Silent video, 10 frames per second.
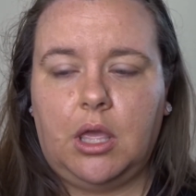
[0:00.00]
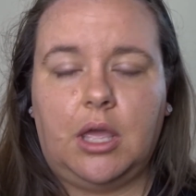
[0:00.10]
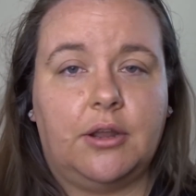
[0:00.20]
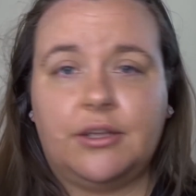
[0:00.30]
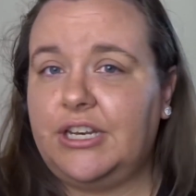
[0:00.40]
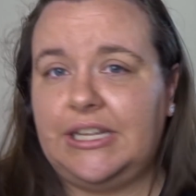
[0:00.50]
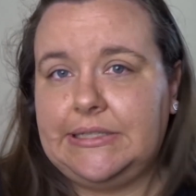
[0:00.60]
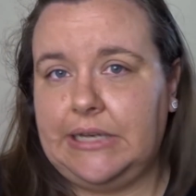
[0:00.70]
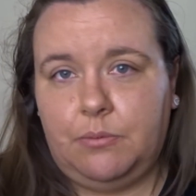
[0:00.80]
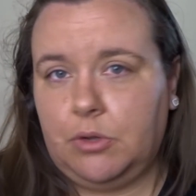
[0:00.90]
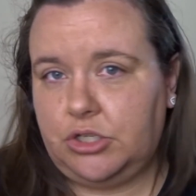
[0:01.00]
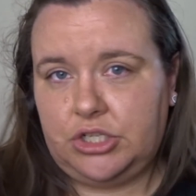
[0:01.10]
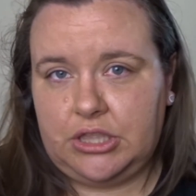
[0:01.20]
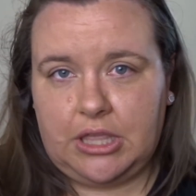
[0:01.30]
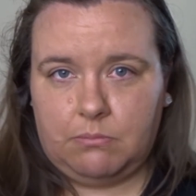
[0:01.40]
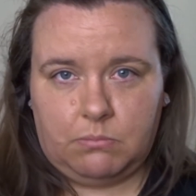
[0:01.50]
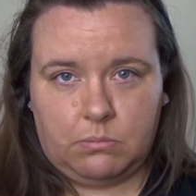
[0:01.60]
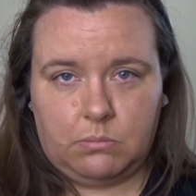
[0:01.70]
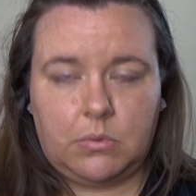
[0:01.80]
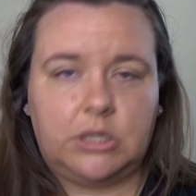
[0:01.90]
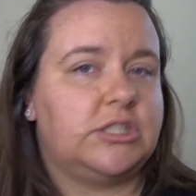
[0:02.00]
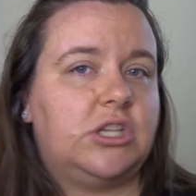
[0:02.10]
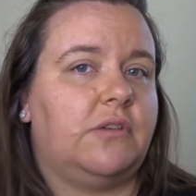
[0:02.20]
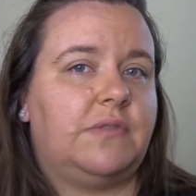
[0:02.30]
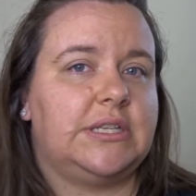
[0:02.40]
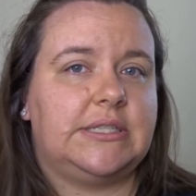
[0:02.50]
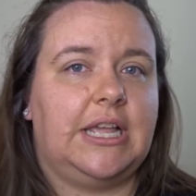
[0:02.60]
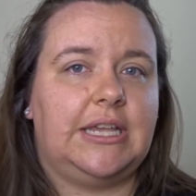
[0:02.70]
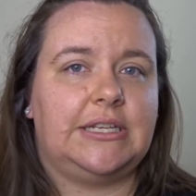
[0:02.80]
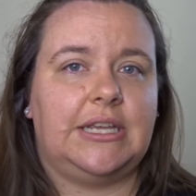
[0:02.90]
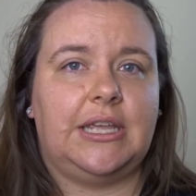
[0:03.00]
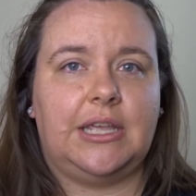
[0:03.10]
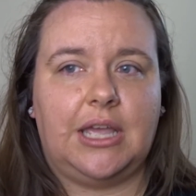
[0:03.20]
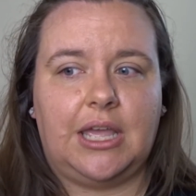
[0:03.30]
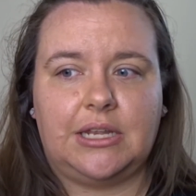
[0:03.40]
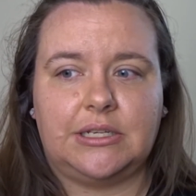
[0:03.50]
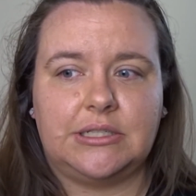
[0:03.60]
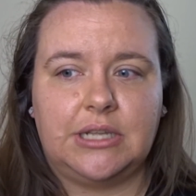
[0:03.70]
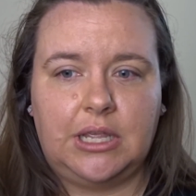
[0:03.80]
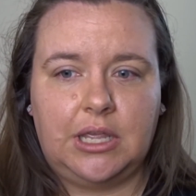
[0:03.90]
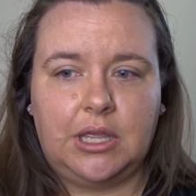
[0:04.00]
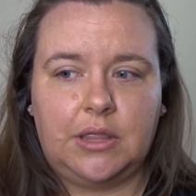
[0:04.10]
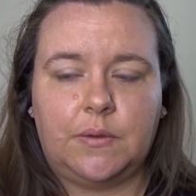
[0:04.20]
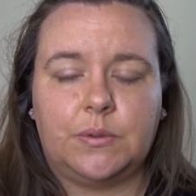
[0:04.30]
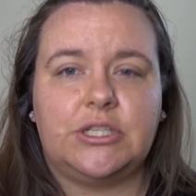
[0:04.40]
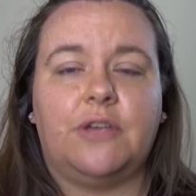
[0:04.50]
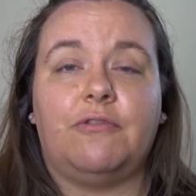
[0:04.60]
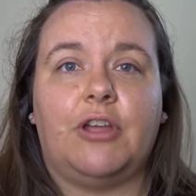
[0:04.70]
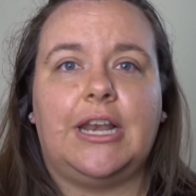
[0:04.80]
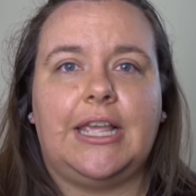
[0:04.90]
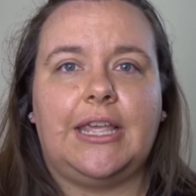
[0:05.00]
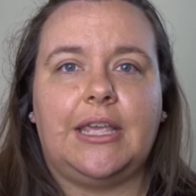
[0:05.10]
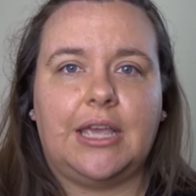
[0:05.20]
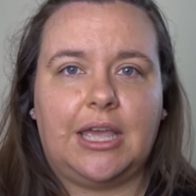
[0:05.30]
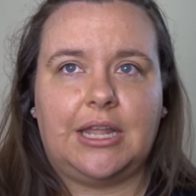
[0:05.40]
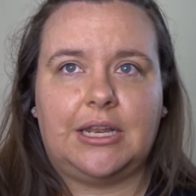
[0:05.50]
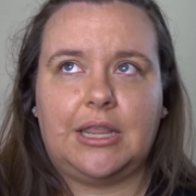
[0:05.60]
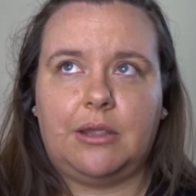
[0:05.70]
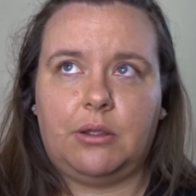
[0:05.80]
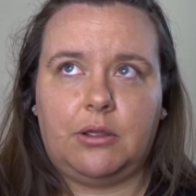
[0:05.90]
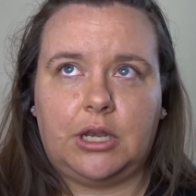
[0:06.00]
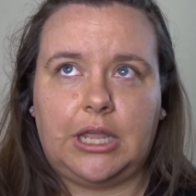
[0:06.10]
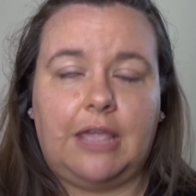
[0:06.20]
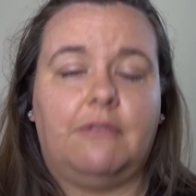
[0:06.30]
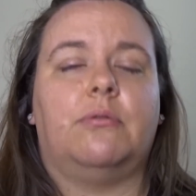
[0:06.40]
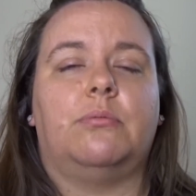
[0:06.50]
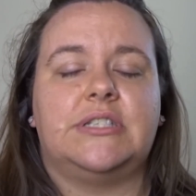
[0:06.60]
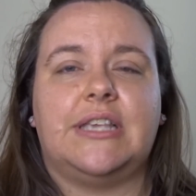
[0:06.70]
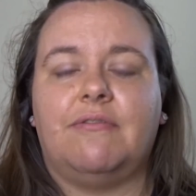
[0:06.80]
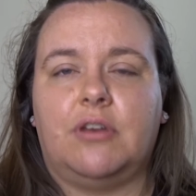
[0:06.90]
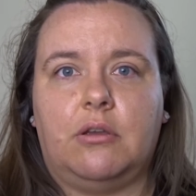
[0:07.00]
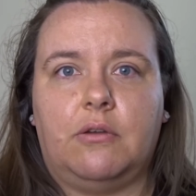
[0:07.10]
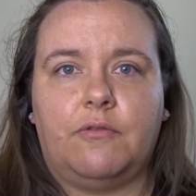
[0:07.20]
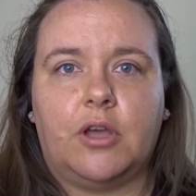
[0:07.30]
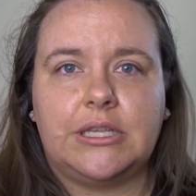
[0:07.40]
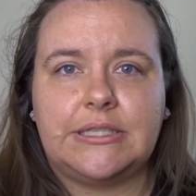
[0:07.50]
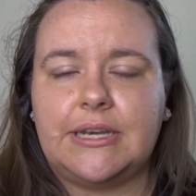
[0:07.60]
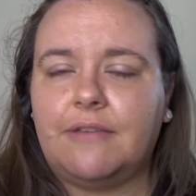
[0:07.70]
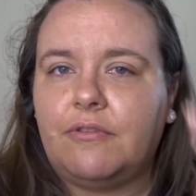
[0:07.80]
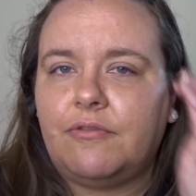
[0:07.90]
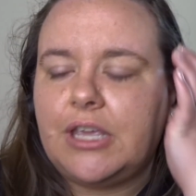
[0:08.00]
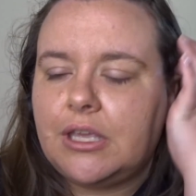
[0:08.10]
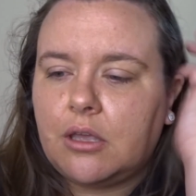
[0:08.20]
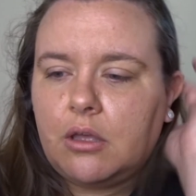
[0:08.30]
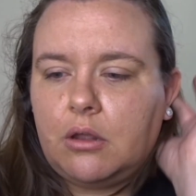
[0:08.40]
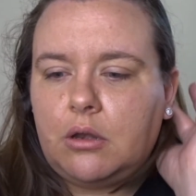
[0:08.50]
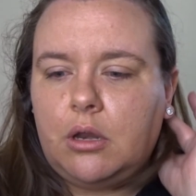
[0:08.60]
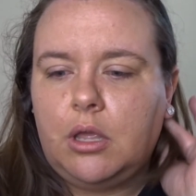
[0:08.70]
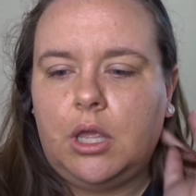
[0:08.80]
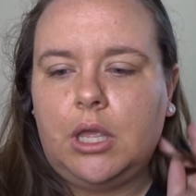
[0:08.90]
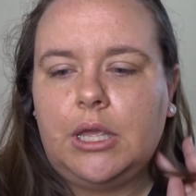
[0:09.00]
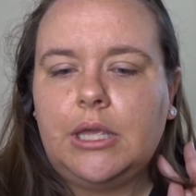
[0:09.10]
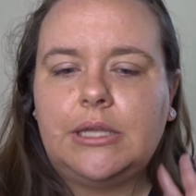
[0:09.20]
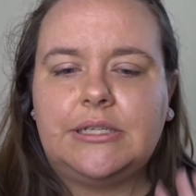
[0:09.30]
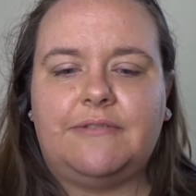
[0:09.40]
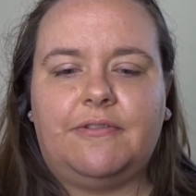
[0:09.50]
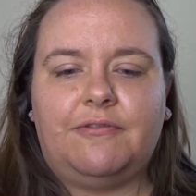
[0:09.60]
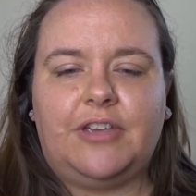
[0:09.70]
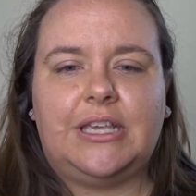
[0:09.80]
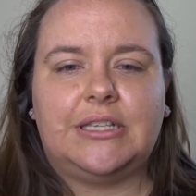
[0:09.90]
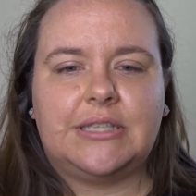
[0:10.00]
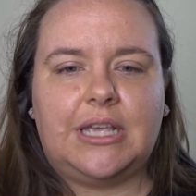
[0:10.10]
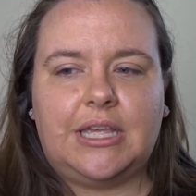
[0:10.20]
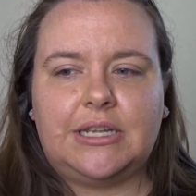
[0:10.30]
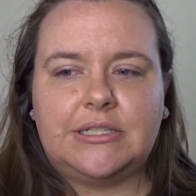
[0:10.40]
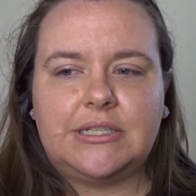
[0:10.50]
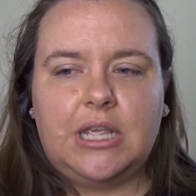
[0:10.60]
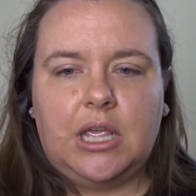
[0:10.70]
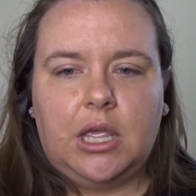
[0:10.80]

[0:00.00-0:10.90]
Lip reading: and I could easily watch them serve this lady, and they were so friendly, and they was giving her advice and everything on different things and